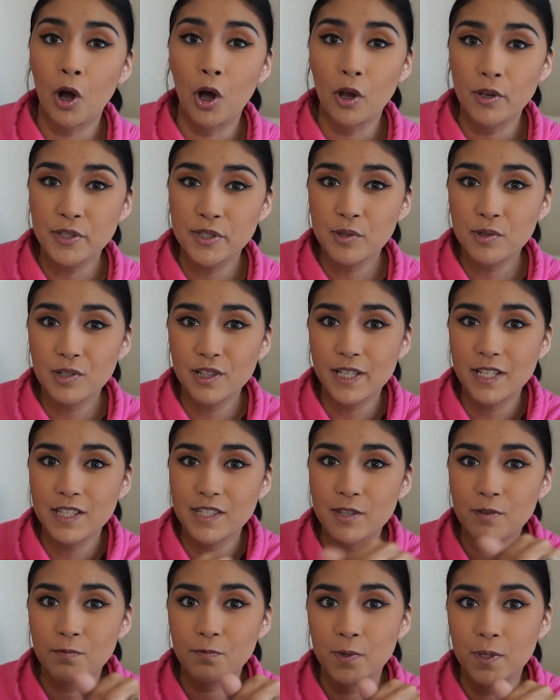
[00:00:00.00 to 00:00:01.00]
Also
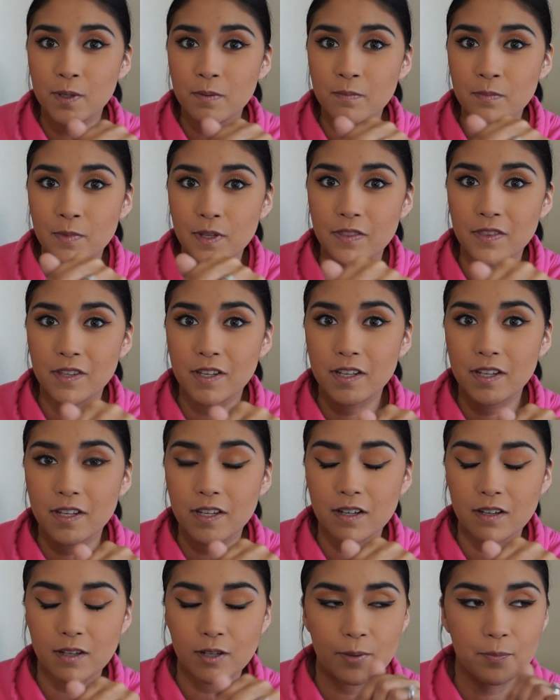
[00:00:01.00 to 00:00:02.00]
cleans the rim and
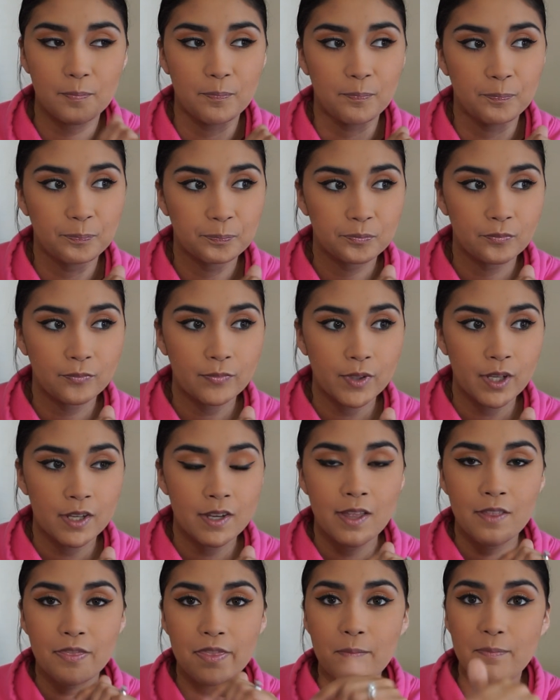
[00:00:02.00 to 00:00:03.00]

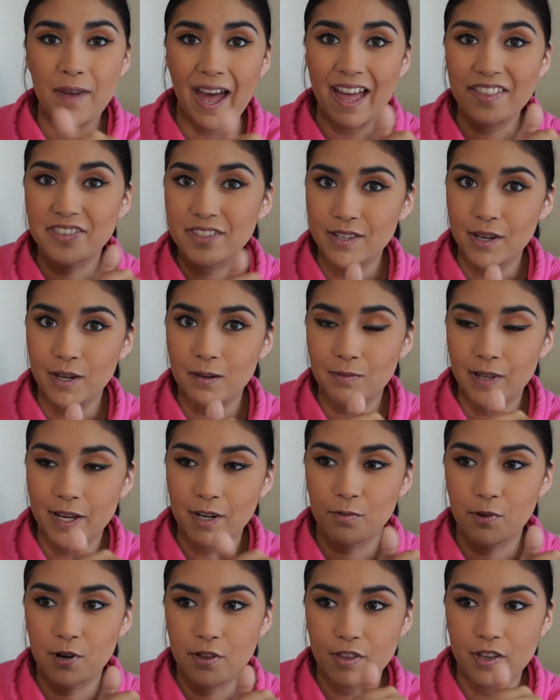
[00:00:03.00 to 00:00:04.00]
the bathtub,
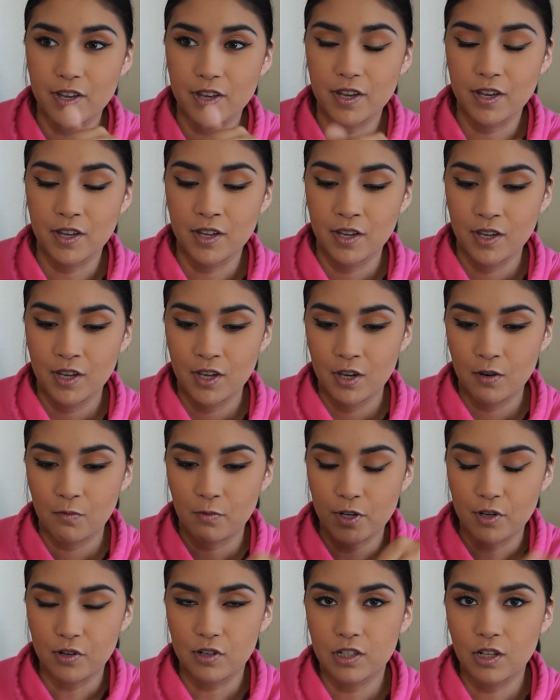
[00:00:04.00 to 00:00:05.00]
like where
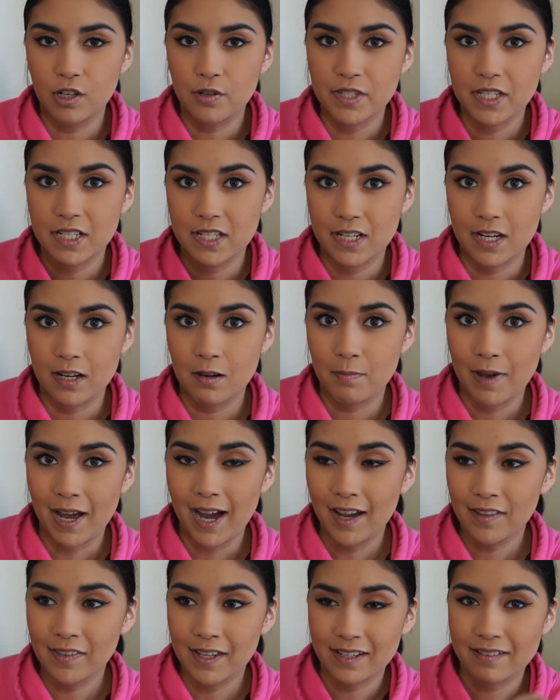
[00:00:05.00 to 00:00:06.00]
you close it to take a
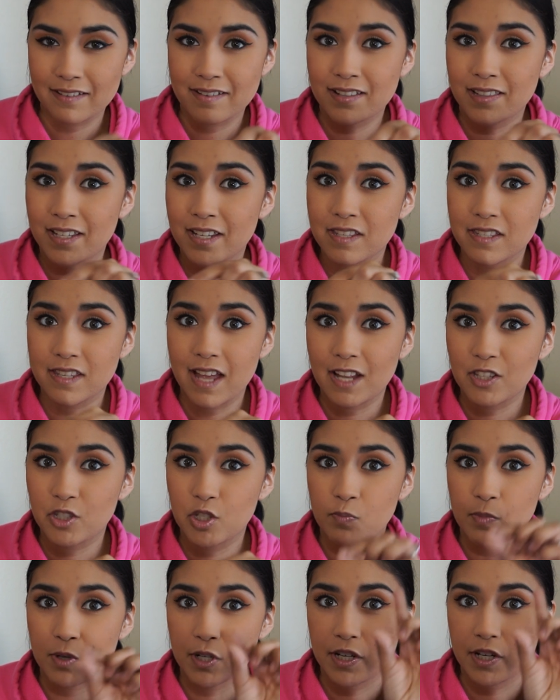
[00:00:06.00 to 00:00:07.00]
bath. Like it cleans that
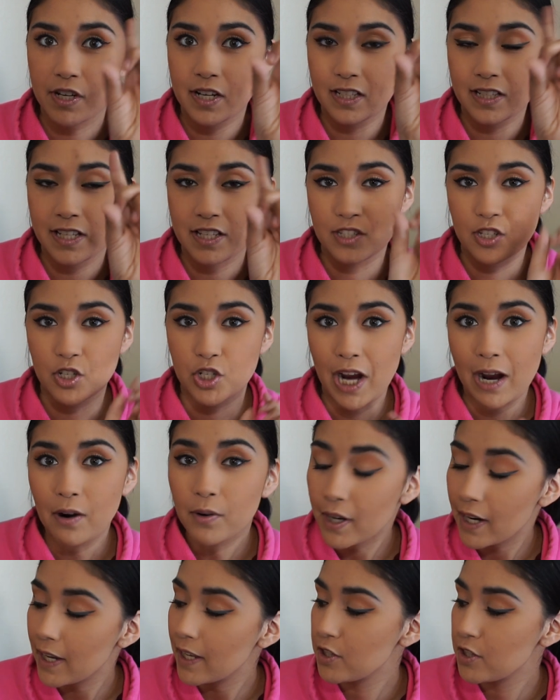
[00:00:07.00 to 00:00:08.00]
super good. It cleans the
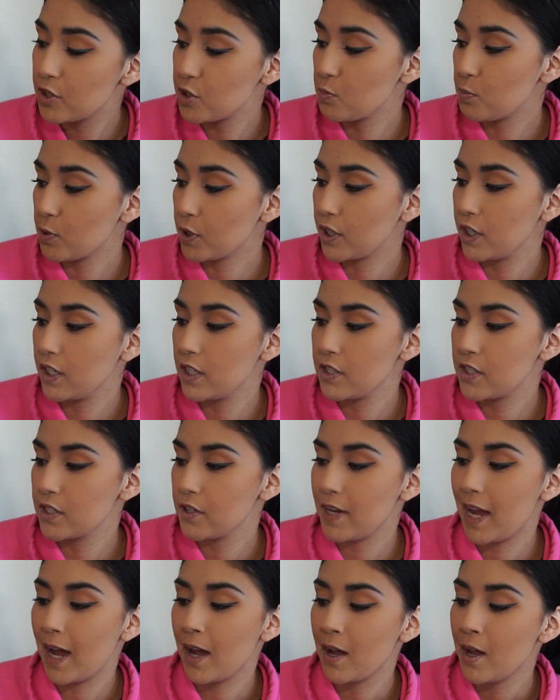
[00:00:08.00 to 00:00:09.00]
shower head super good. So
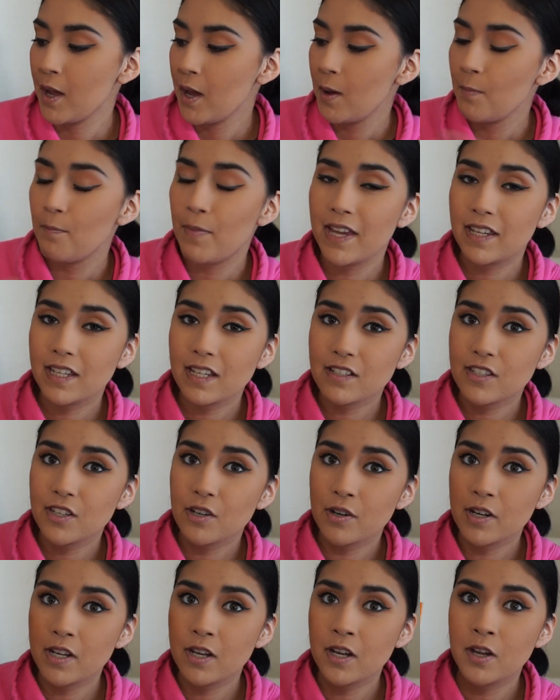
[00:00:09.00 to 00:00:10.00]
yeah, baking
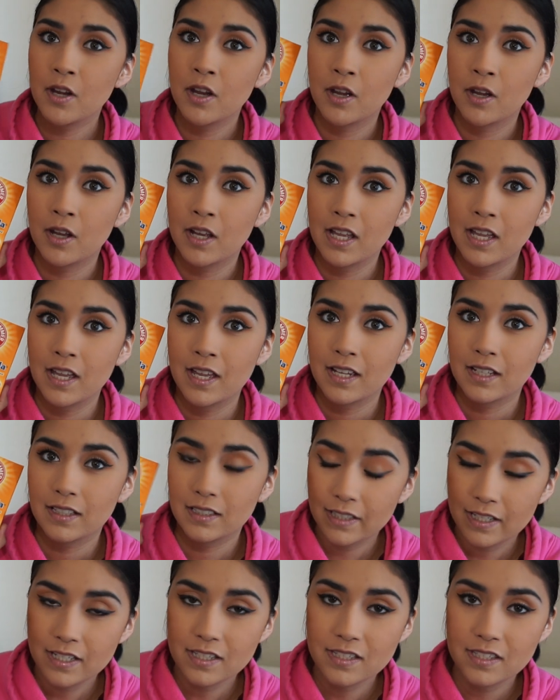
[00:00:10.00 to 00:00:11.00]
soda
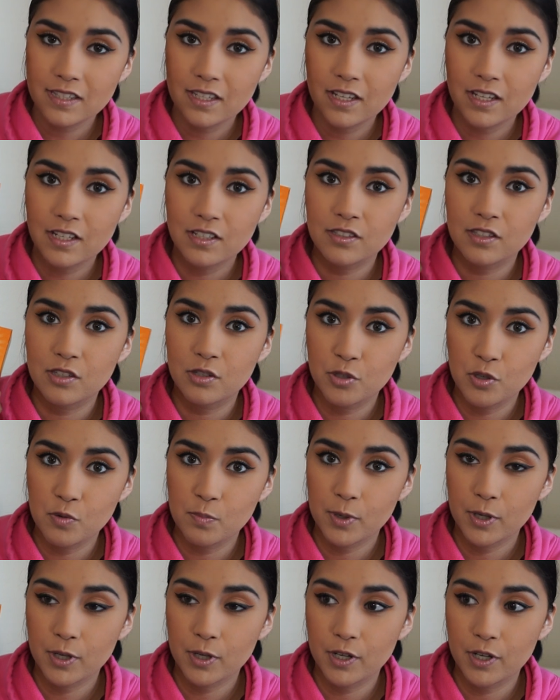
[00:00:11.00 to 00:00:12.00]
cleans things
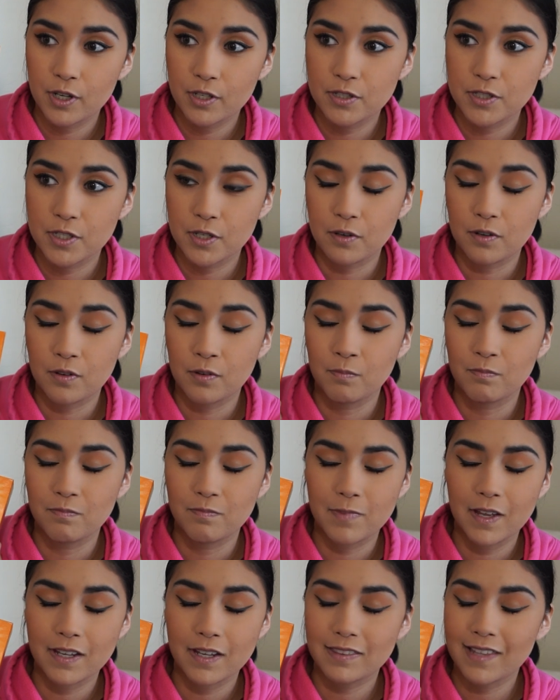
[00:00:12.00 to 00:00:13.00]
super good. So
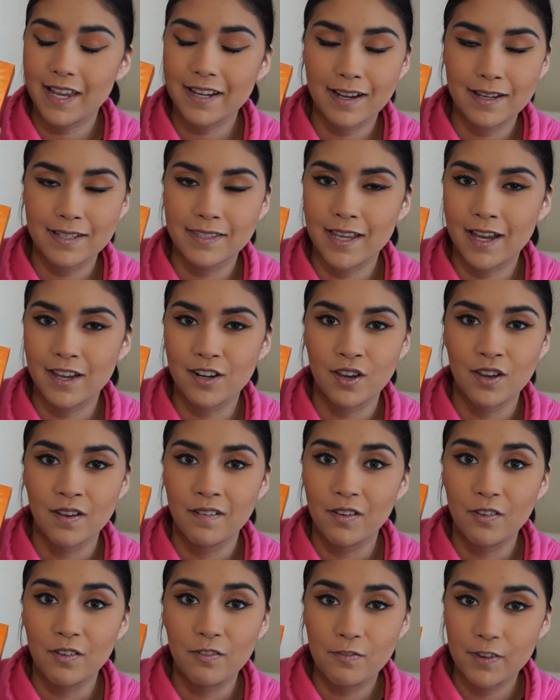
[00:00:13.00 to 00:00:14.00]
like I said,
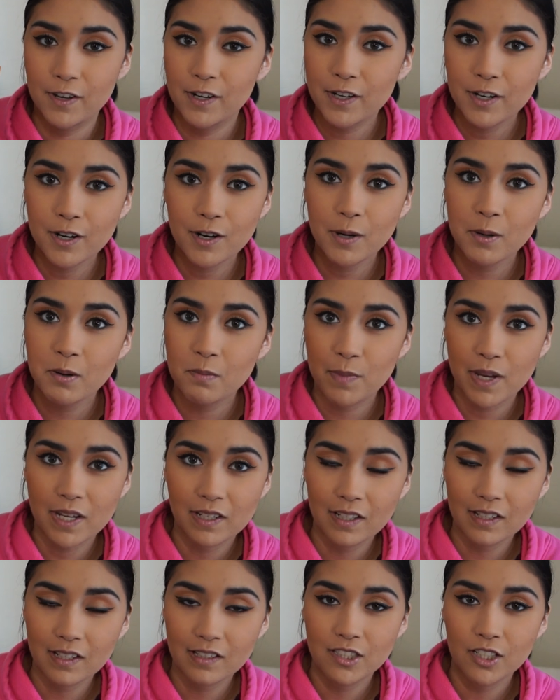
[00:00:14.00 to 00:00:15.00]
vinegar and
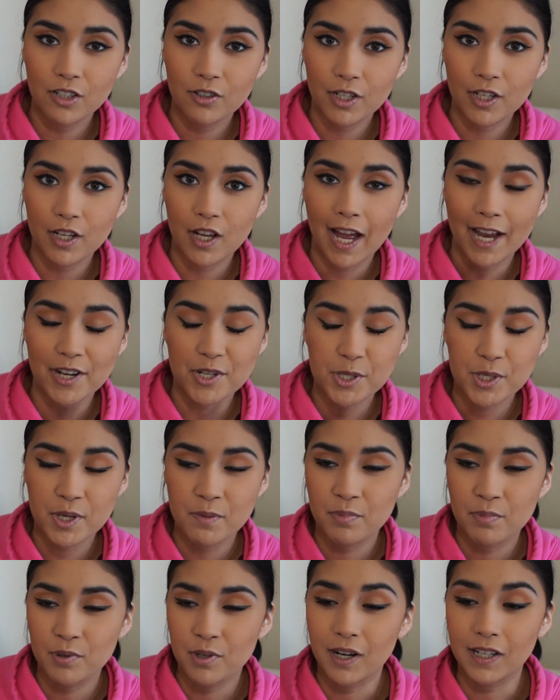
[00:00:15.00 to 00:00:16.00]
baking soda,
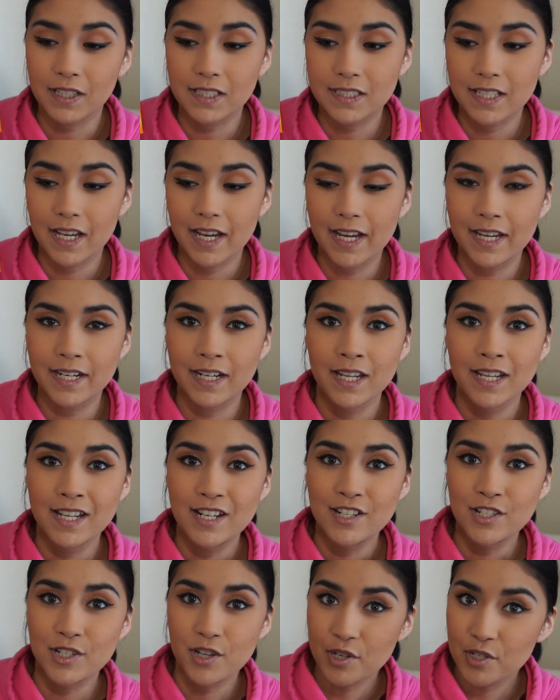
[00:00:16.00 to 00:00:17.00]
hydrogen peroxide,
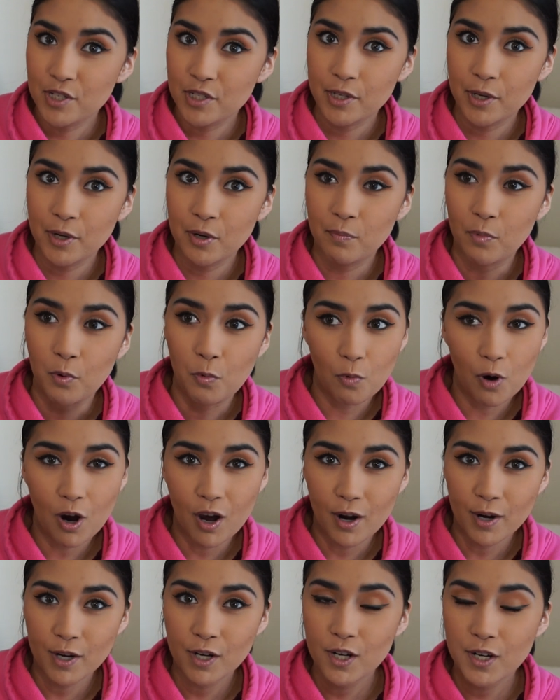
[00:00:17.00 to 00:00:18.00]
dish soap,
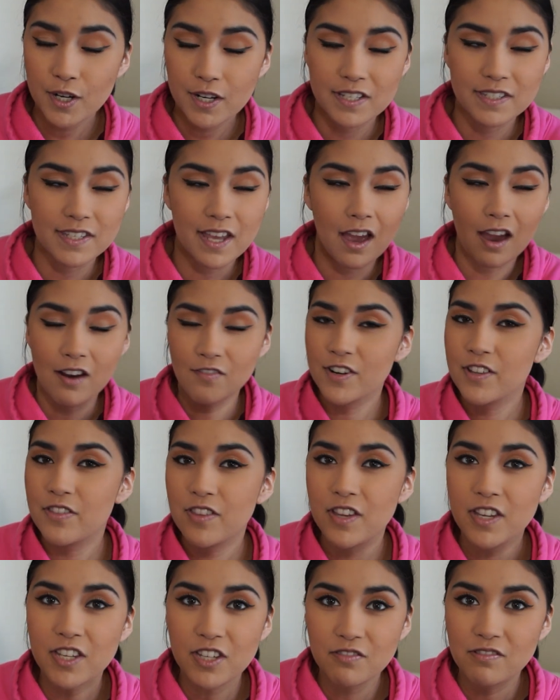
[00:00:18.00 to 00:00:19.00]
water is
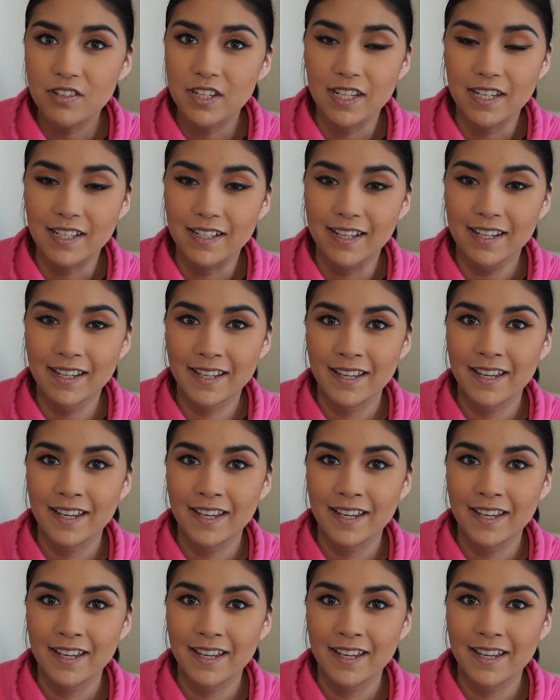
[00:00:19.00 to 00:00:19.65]
everything you need